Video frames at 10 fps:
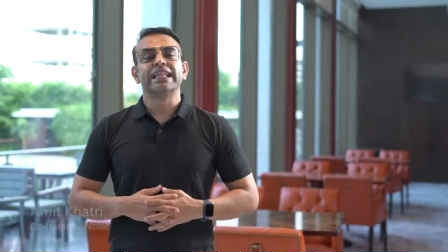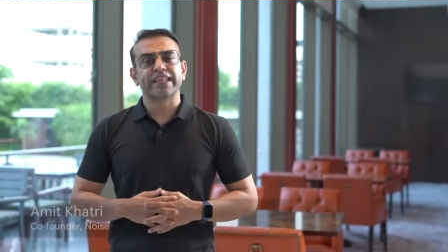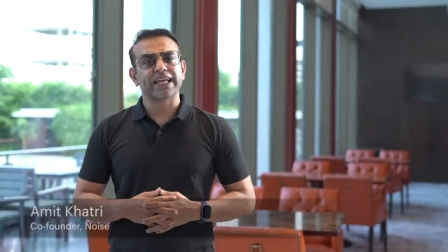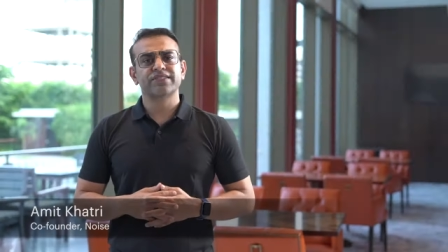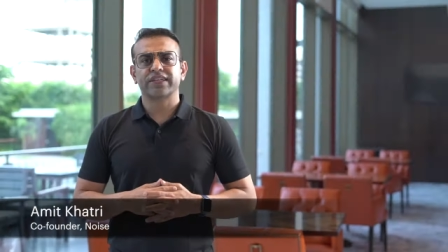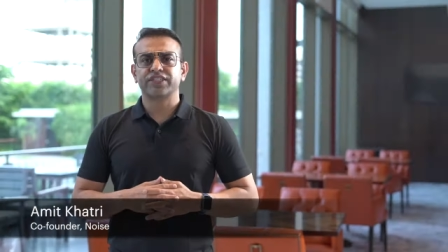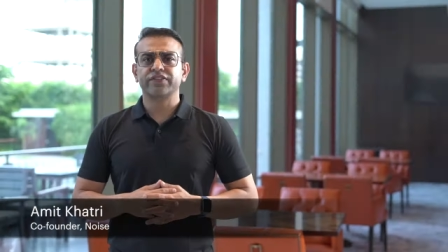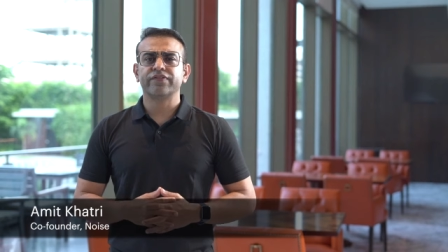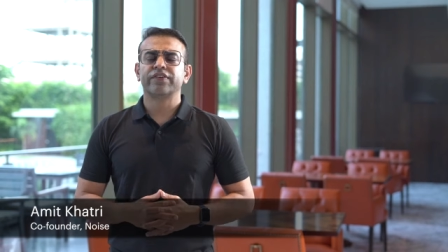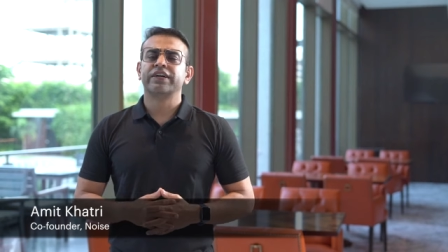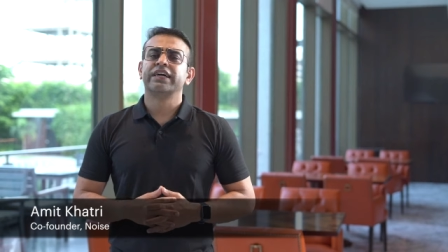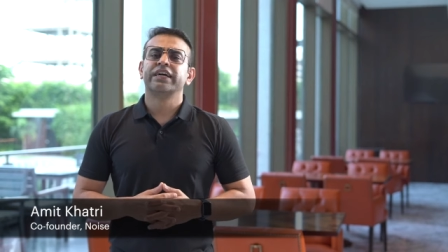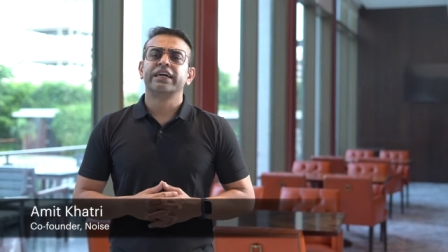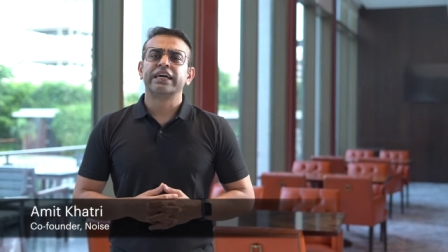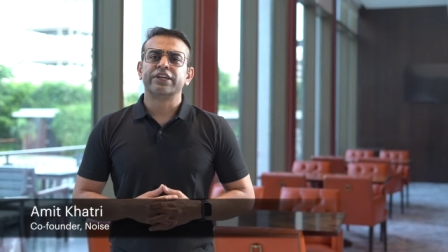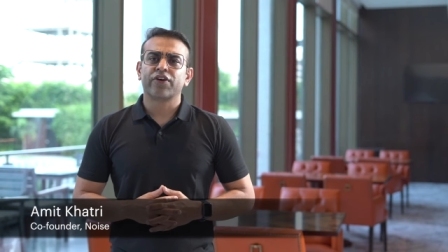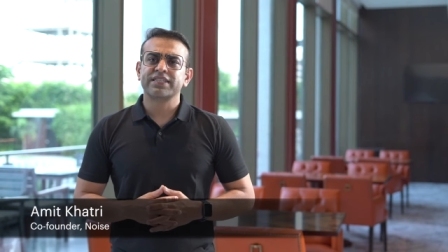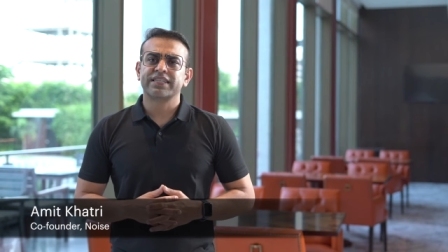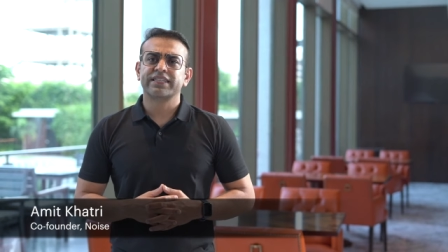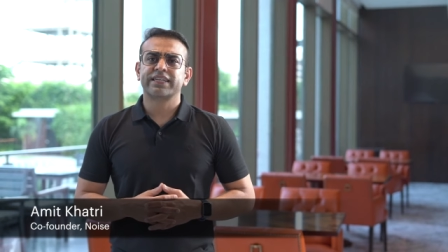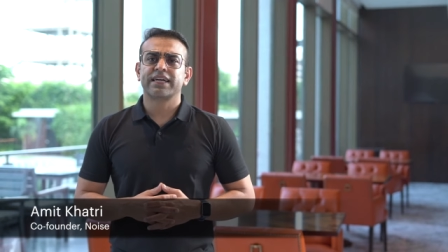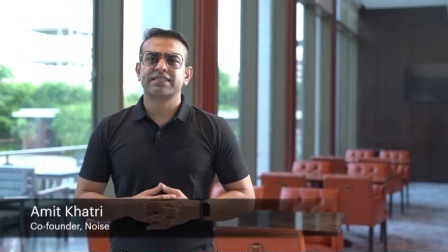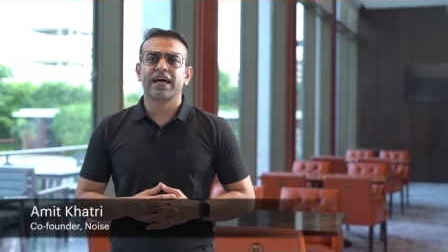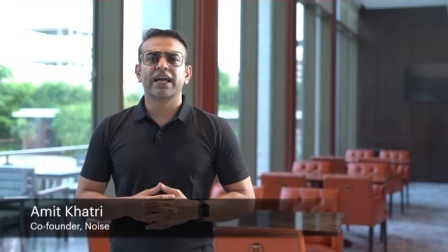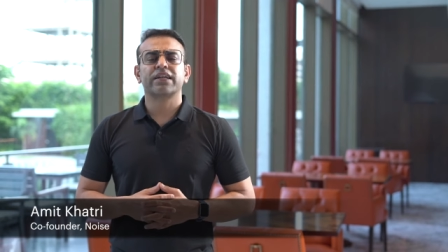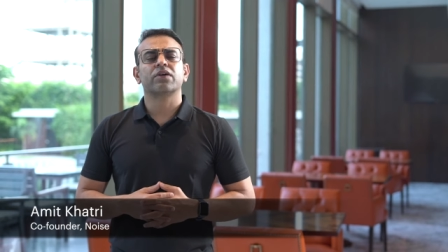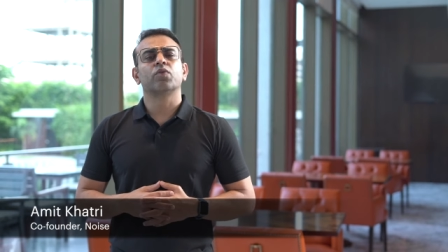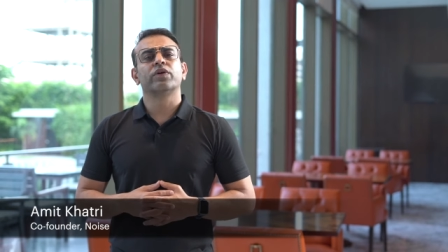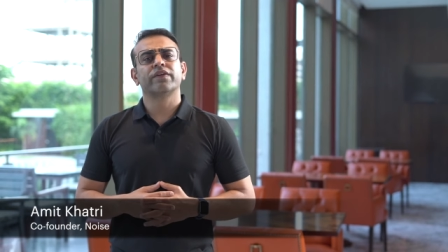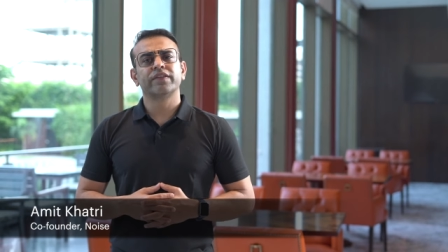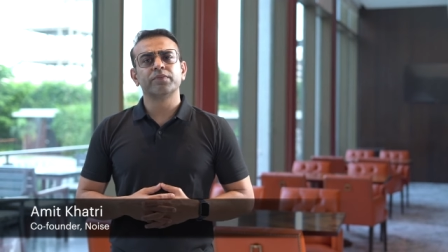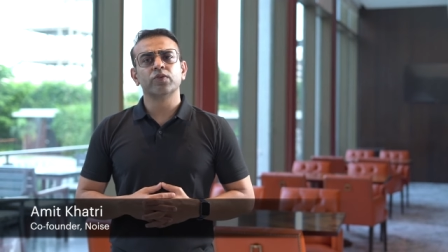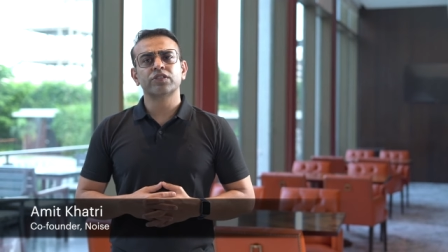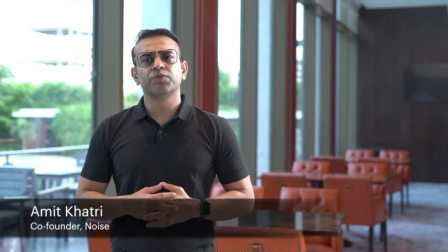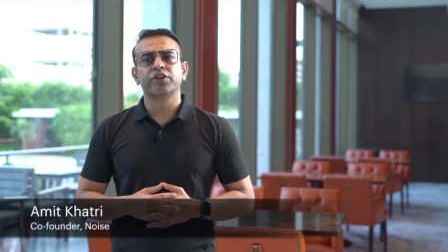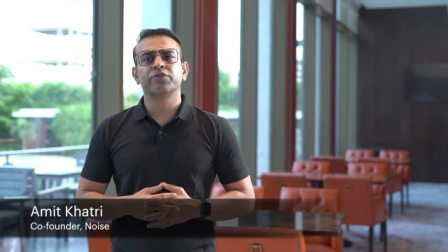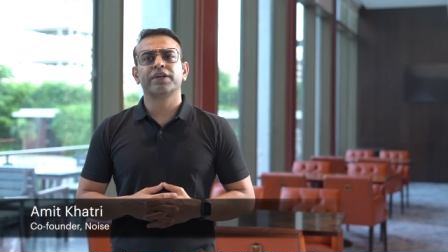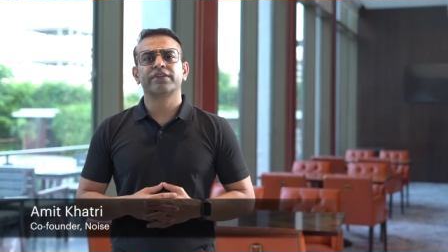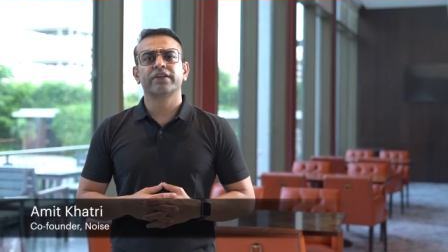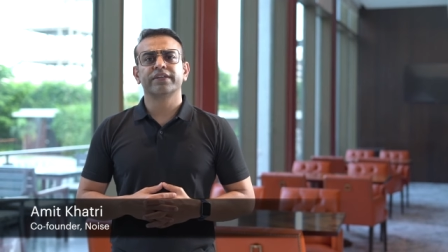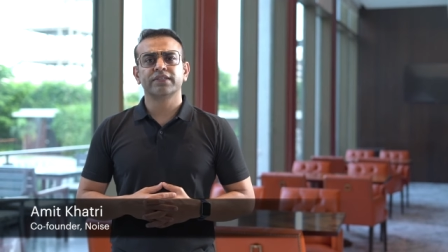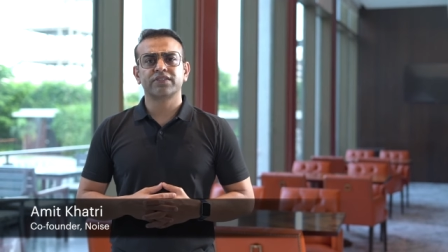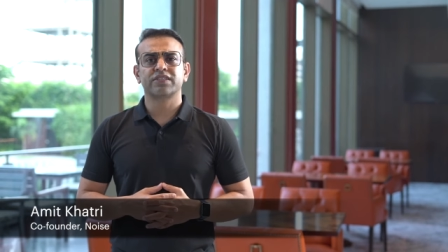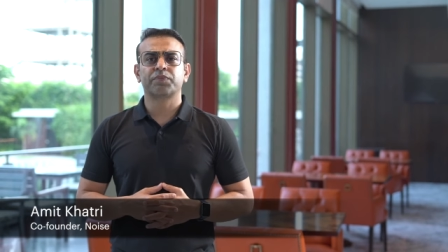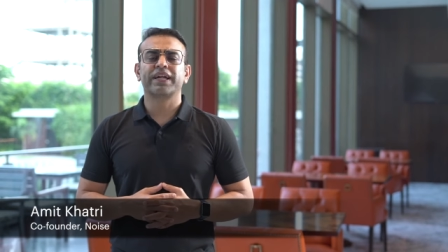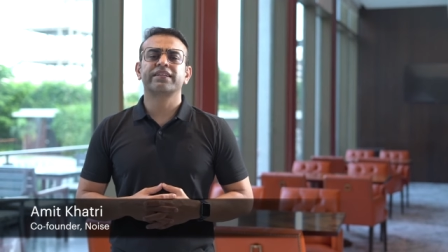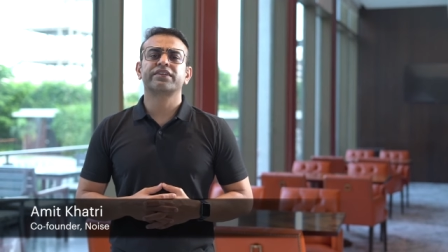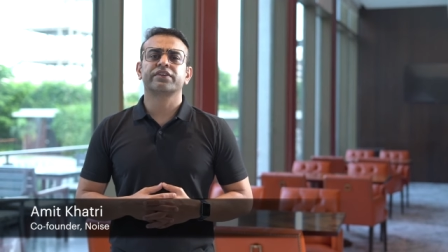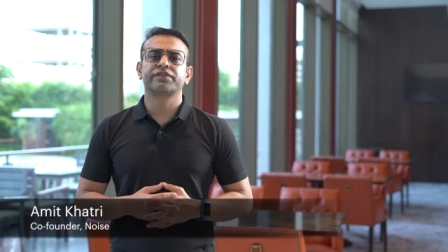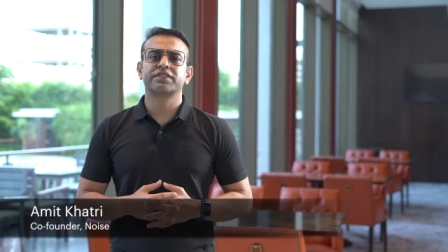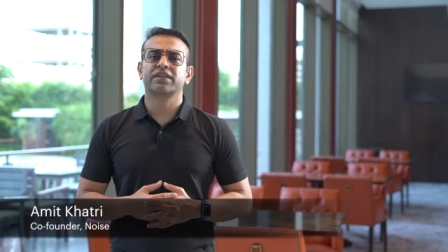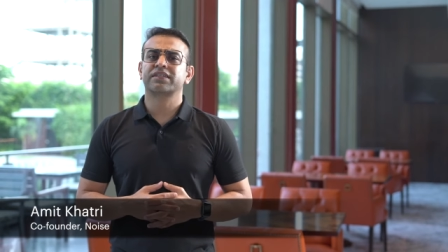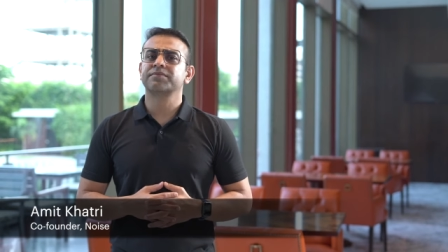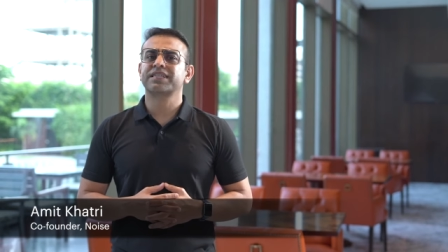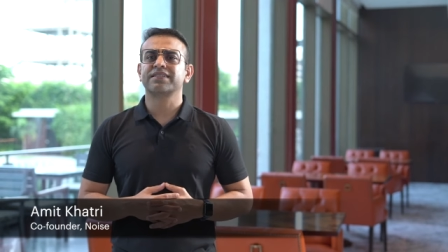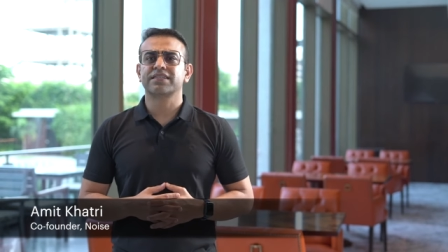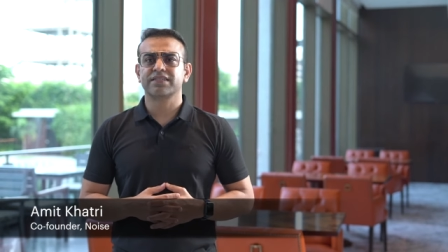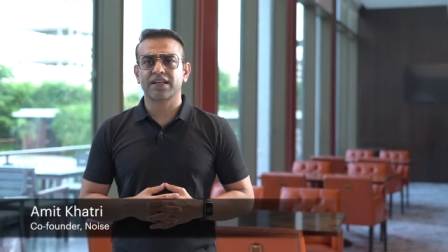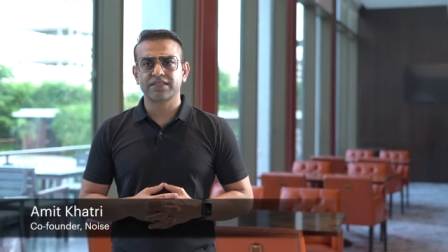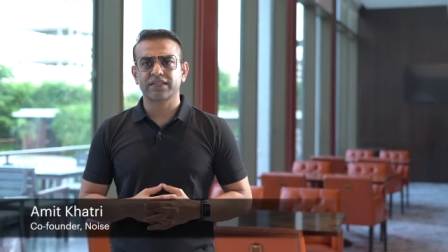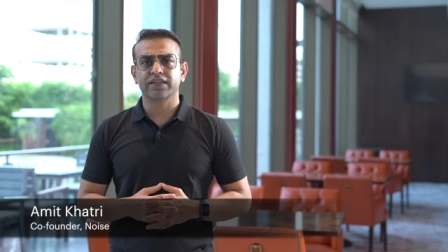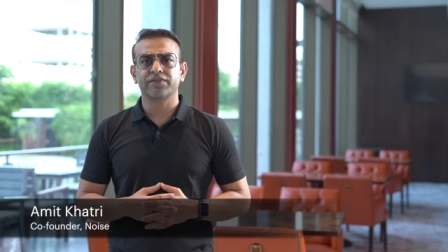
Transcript: Thanks, Rajiv. Noise indeed has had one of the most monumental years despite the toughest circumstances last year.